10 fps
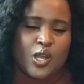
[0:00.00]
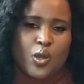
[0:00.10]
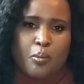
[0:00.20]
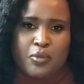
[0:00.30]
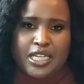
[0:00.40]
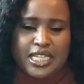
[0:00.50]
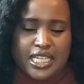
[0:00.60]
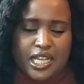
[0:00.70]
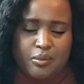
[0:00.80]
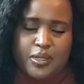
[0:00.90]

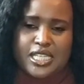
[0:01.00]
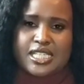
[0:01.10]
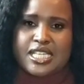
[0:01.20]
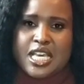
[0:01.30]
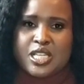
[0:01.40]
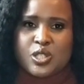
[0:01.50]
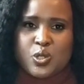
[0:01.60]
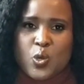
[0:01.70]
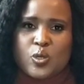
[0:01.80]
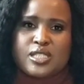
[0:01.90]
completely helpless.
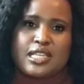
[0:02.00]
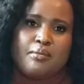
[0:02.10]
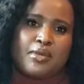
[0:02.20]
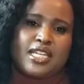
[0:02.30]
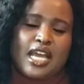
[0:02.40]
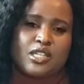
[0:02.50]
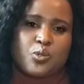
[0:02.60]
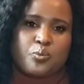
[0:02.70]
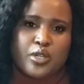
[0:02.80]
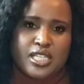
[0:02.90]
So somebody had
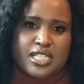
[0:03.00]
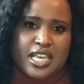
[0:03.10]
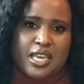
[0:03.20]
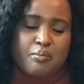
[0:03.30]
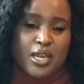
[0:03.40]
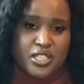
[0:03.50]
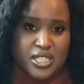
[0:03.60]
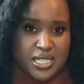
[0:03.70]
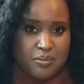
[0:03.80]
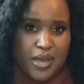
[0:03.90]
to press the
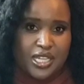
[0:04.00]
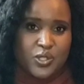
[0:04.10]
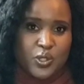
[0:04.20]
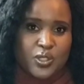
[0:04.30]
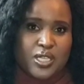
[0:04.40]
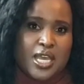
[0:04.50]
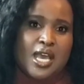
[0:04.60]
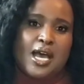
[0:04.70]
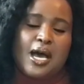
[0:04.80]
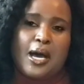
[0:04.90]
emergency button.
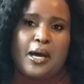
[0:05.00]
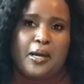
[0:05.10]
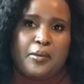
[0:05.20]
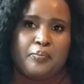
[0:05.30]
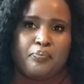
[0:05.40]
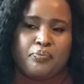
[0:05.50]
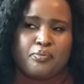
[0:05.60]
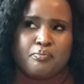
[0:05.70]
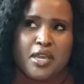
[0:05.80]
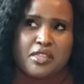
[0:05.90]

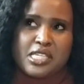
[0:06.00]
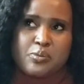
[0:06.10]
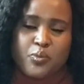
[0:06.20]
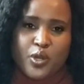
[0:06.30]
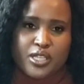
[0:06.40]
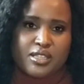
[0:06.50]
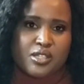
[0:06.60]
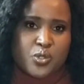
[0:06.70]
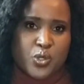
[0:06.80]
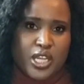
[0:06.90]
By this point,
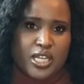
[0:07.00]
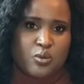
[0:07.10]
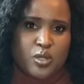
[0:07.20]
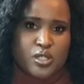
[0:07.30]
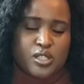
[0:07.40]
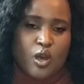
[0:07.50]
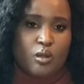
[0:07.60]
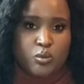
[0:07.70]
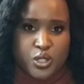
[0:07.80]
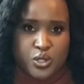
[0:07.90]
the train was
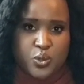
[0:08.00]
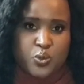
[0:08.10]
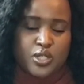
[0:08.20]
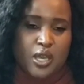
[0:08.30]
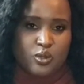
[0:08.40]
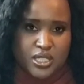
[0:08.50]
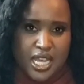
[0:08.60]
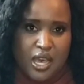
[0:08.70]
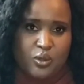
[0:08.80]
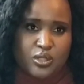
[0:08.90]
almost to
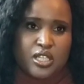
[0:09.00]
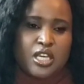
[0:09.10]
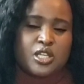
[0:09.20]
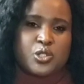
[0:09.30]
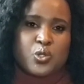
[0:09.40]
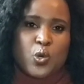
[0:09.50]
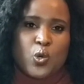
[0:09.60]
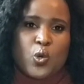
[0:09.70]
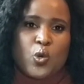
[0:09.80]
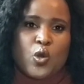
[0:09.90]
downtown.
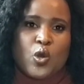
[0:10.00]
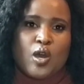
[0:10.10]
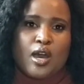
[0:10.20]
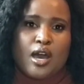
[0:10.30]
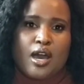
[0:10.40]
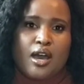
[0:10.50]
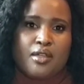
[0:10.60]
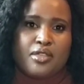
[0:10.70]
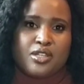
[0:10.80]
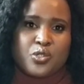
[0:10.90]
So
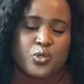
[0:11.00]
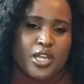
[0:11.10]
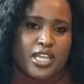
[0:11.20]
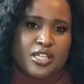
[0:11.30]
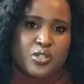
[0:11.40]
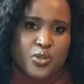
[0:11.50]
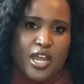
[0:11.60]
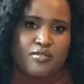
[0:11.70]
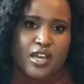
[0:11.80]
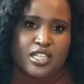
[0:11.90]
the train
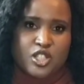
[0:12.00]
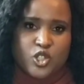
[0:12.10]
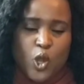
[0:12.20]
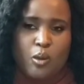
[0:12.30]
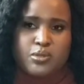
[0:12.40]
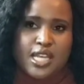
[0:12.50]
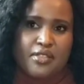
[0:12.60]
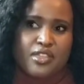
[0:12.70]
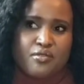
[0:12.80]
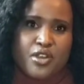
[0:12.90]
driver stopped
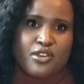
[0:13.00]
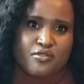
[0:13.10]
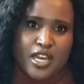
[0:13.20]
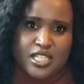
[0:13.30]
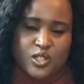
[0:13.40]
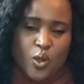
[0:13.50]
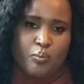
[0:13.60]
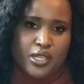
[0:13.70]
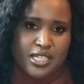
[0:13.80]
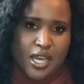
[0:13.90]
at the very first
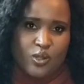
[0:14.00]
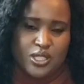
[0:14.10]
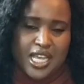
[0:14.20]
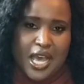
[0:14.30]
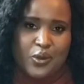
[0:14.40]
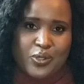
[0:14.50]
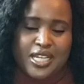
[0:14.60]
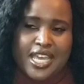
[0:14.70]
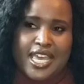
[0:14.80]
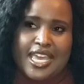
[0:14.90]
stop in
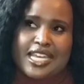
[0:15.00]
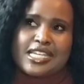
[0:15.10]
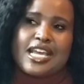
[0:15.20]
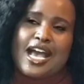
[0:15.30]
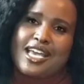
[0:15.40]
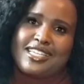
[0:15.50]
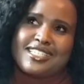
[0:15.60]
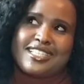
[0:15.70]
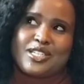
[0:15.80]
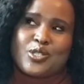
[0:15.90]
downtown. And
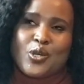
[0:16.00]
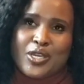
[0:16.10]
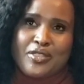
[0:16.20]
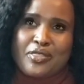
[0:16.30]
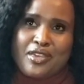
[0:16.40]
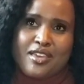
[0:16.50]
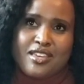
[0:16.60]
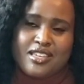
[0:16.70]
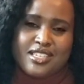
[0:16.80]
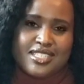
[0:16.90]
guys, the shocking
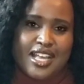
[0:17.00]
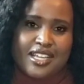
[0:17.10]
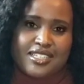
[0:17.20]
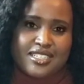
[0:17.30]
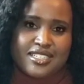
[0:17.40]
thing is that